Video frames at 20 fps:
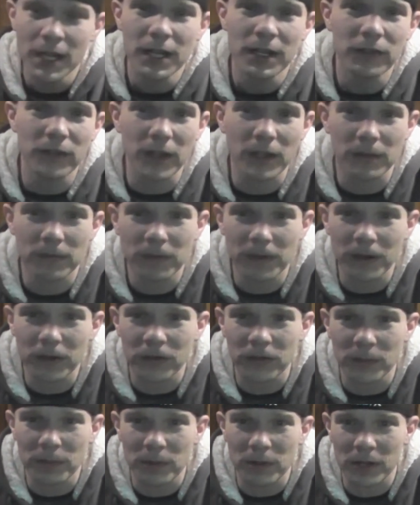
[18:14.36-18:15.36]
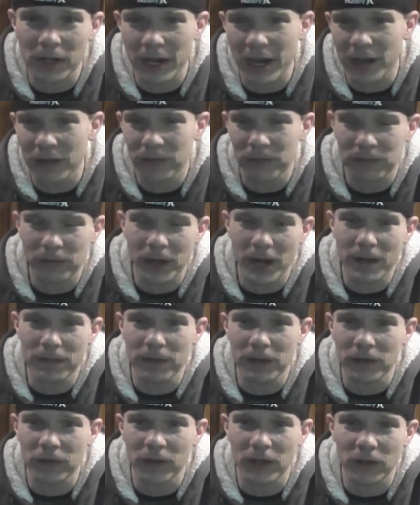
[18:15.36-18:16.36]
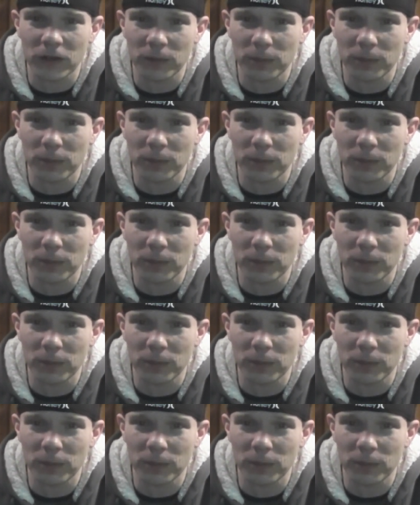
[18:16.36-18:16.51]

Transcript: It's a very simple graphics,